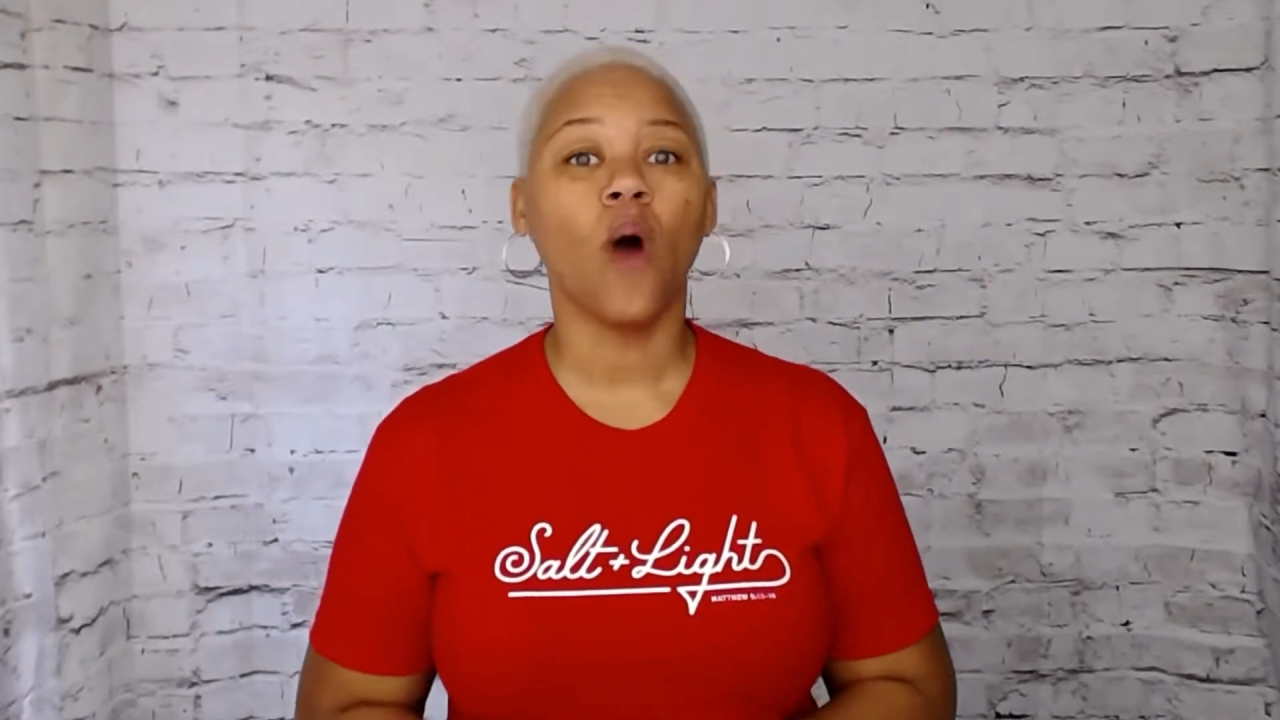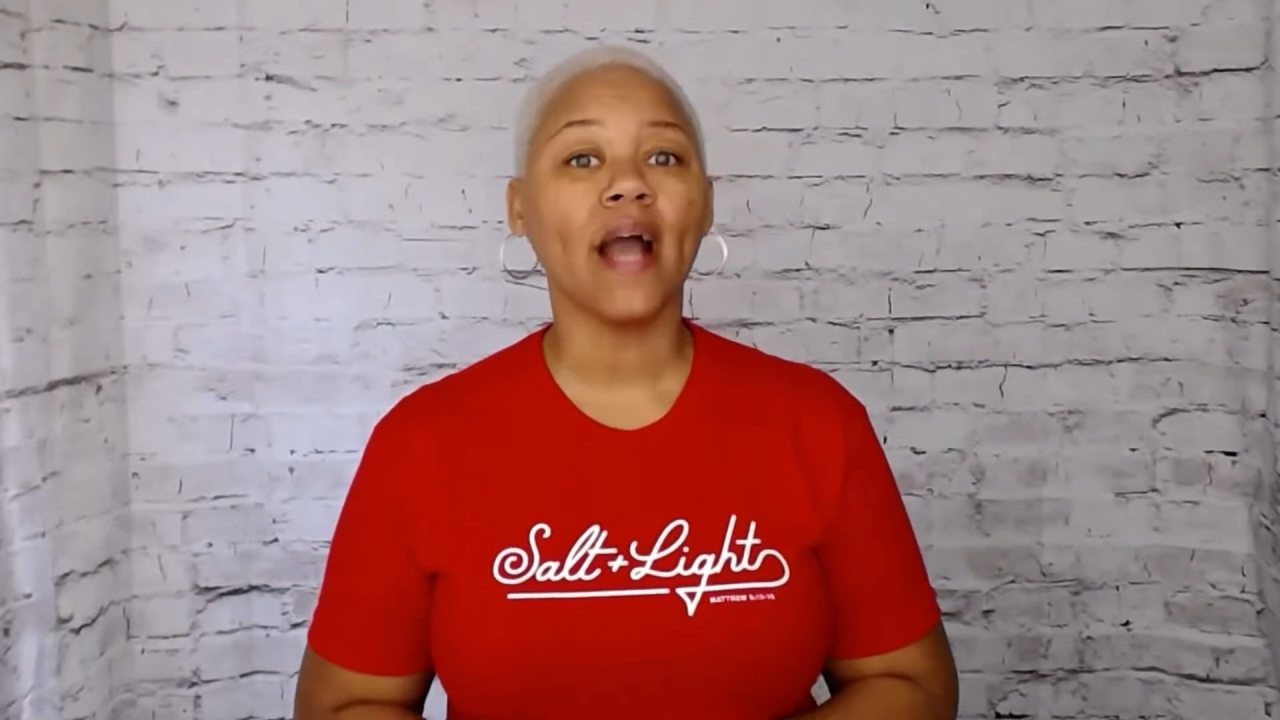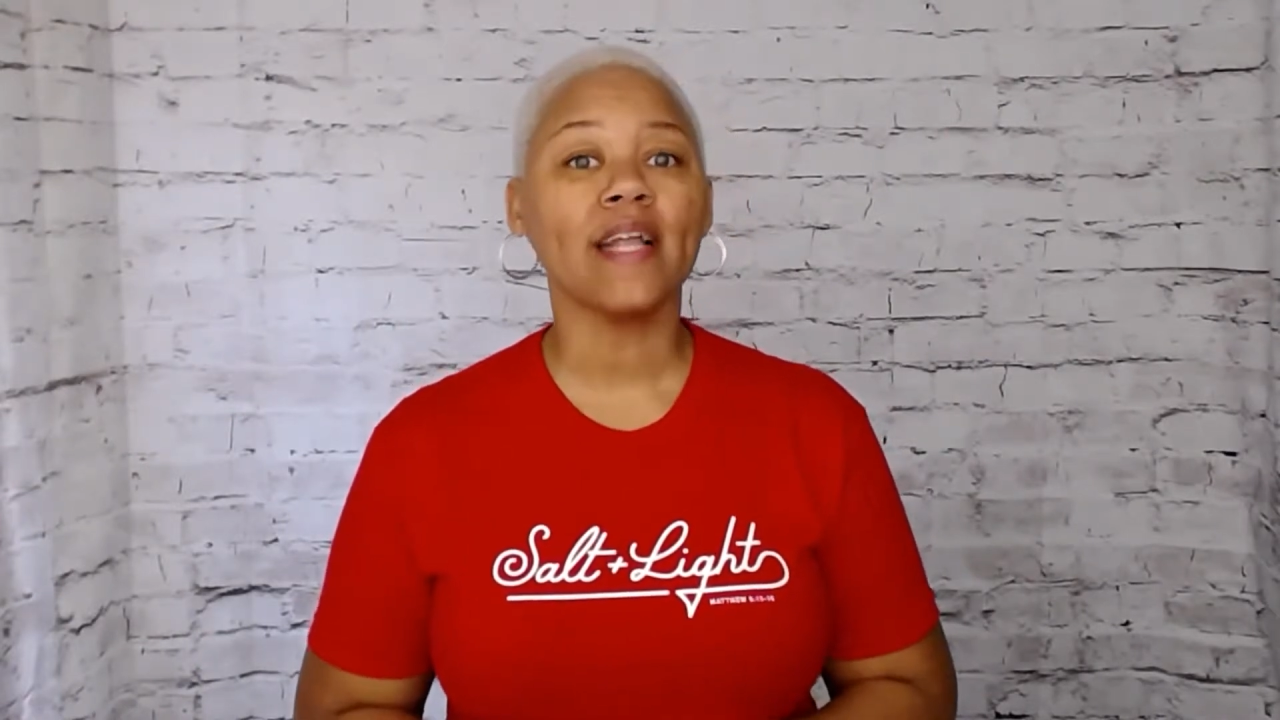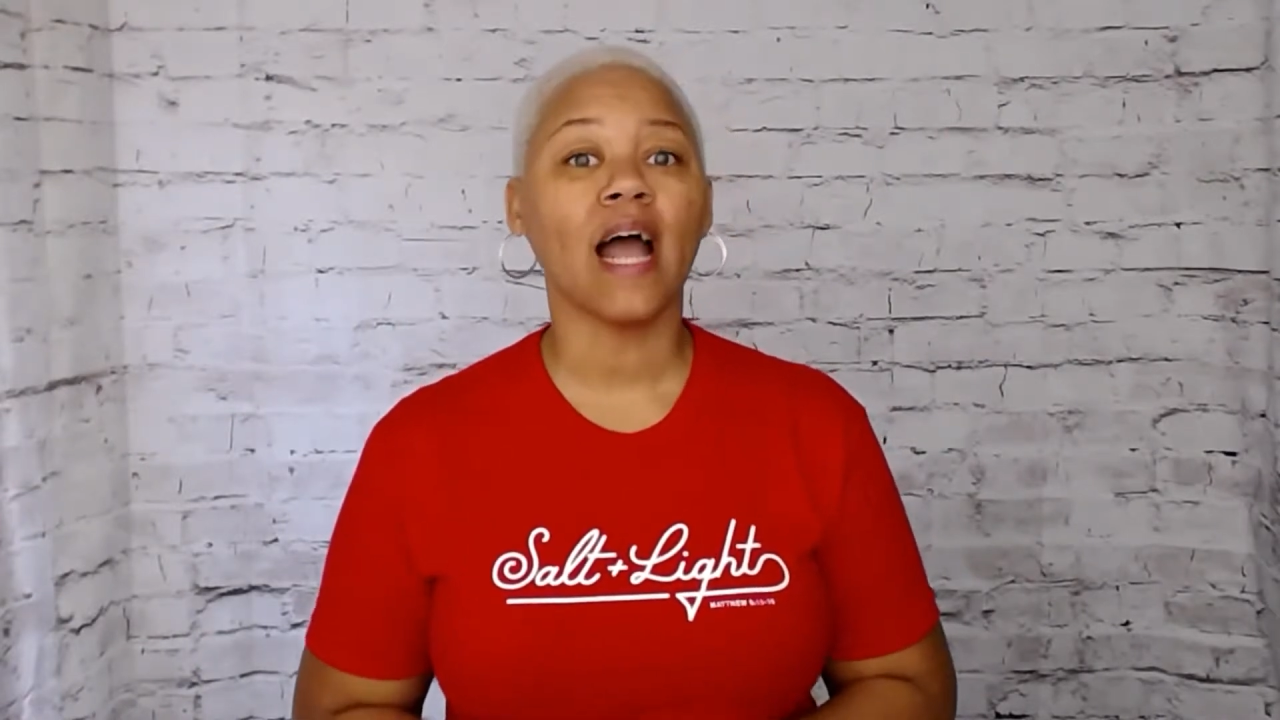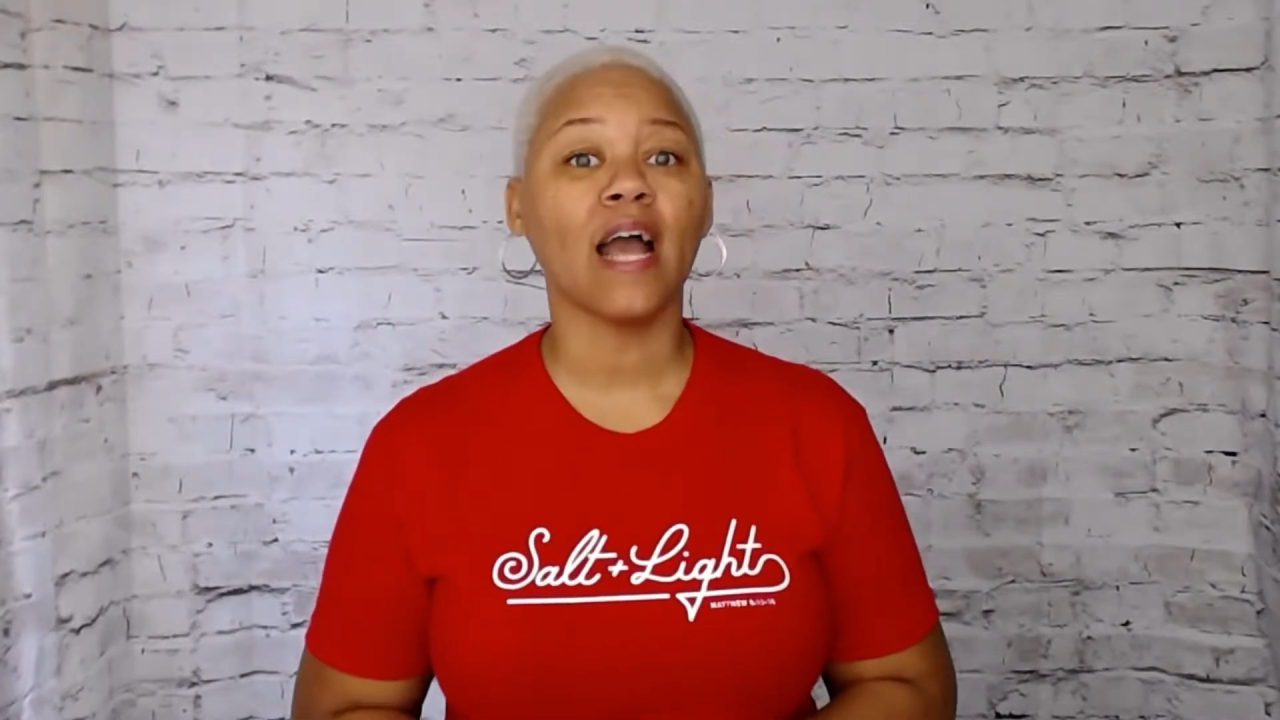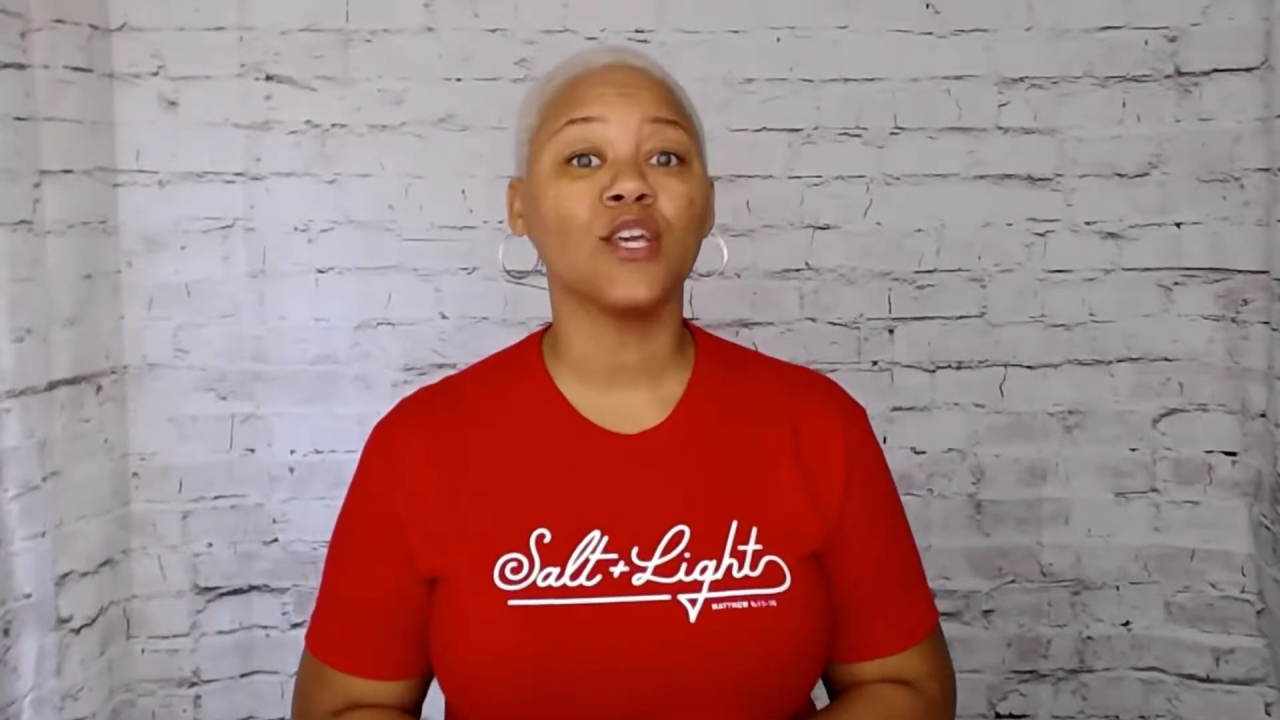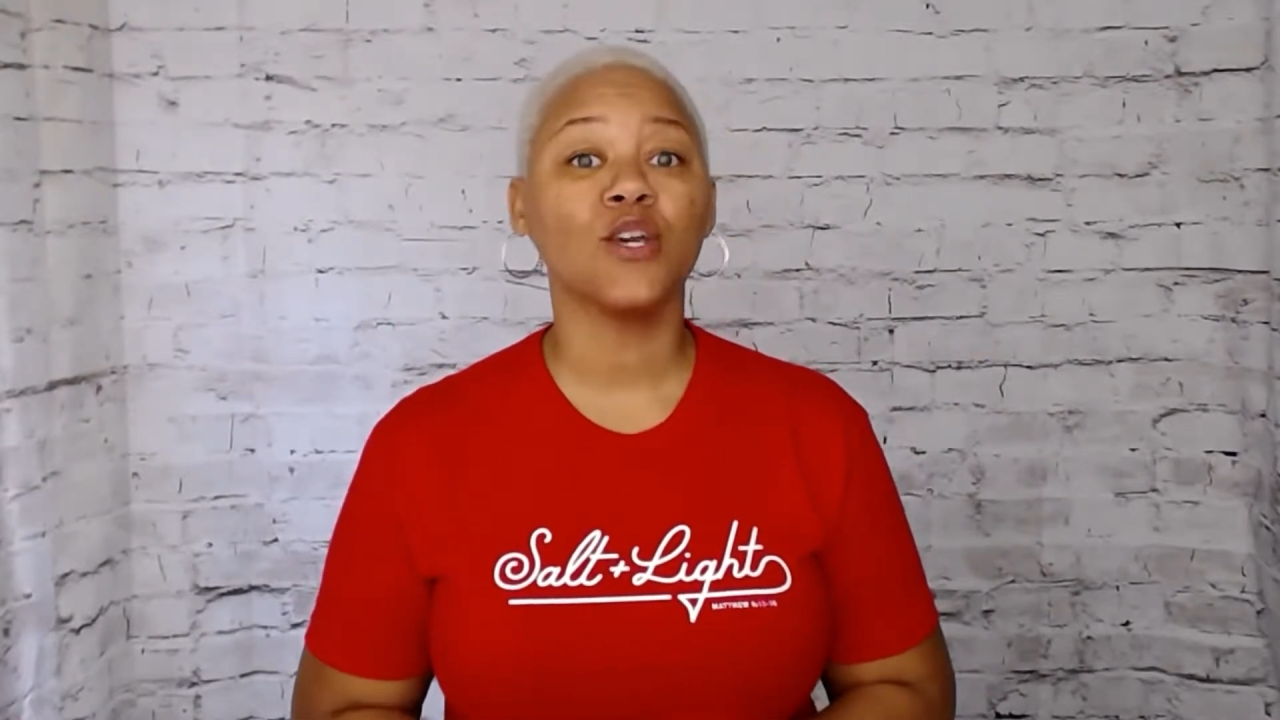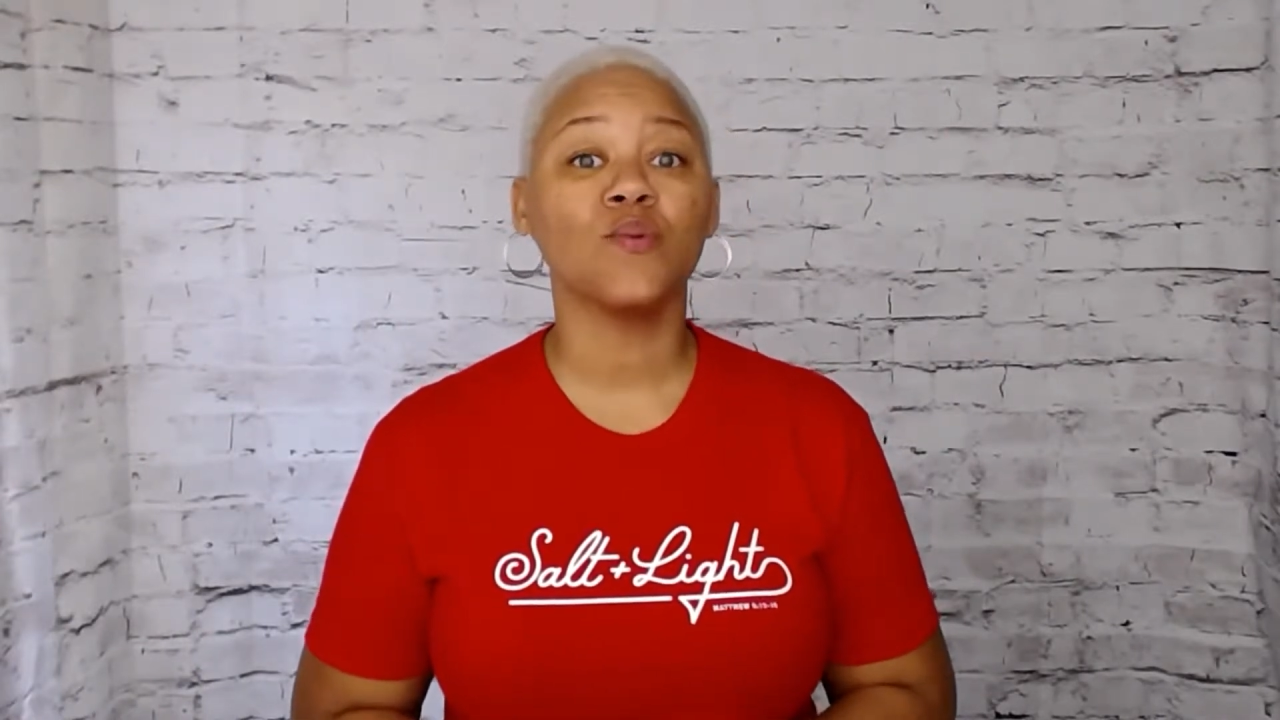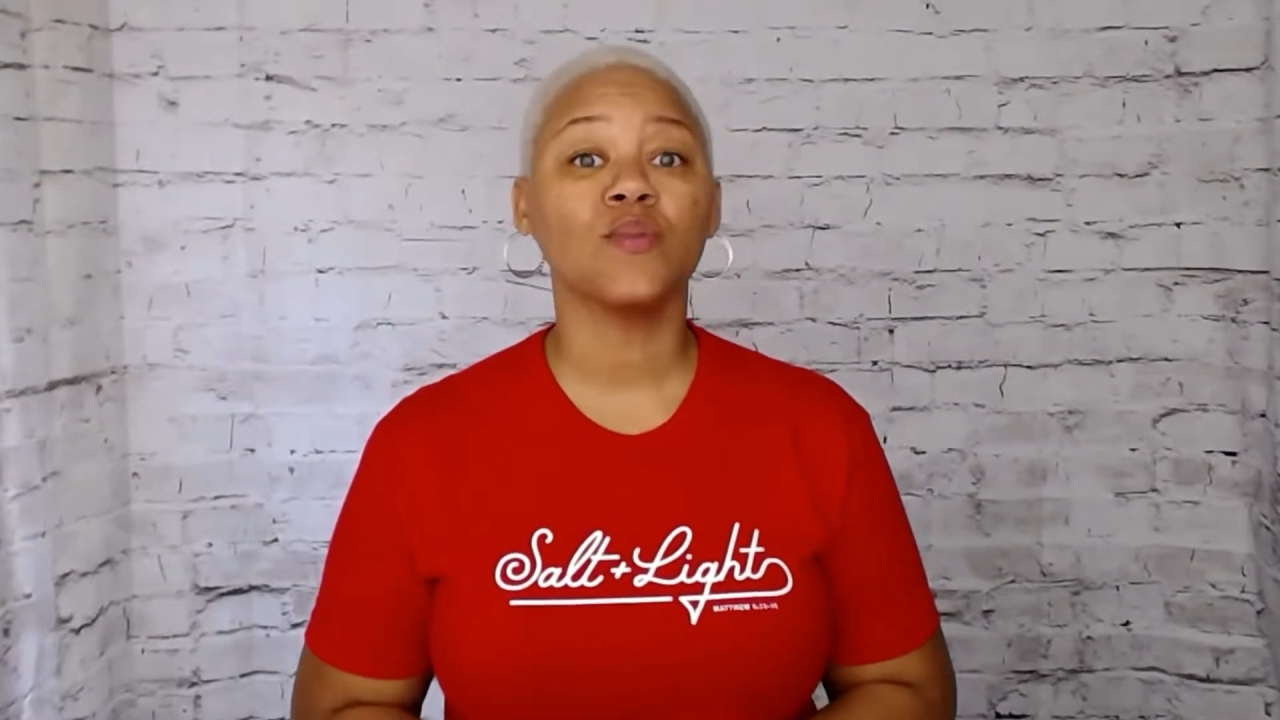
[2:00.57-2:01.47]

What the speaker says: not use